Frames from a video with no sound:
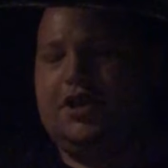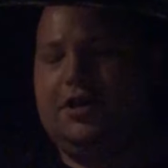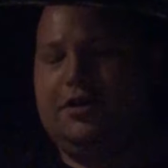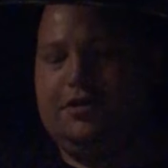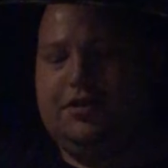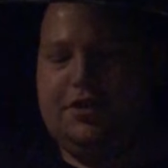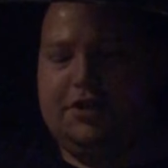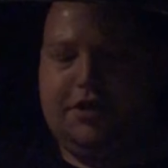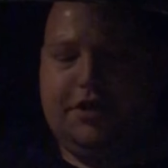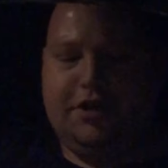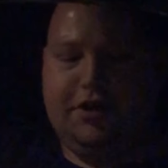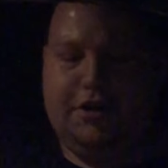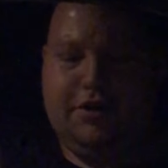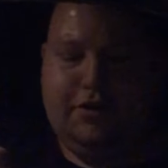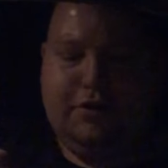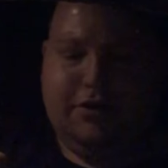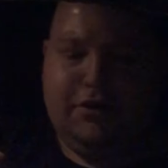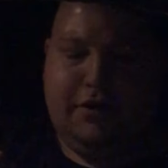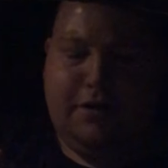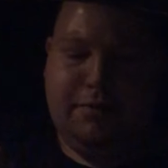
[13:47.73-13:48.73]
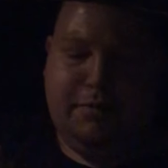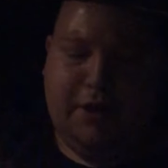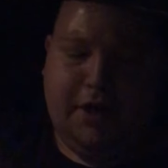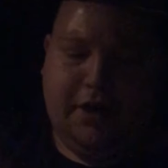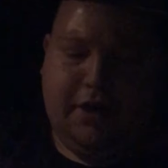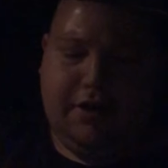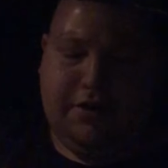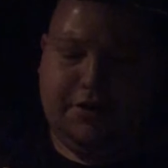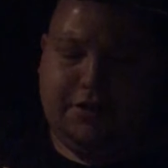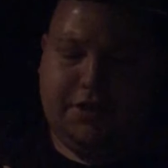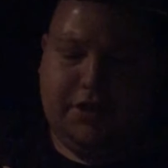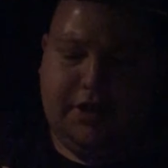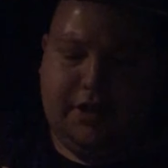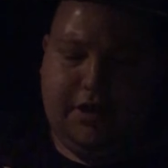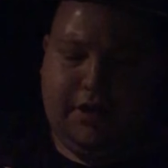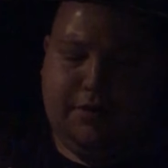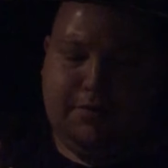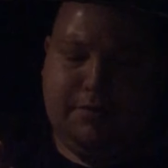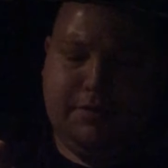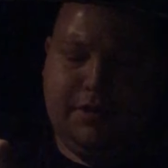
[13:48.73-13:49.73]
years ago about
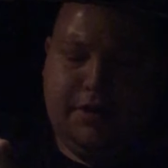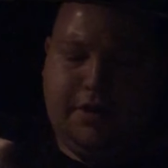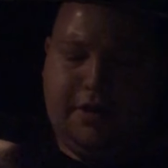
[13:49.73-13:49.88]
a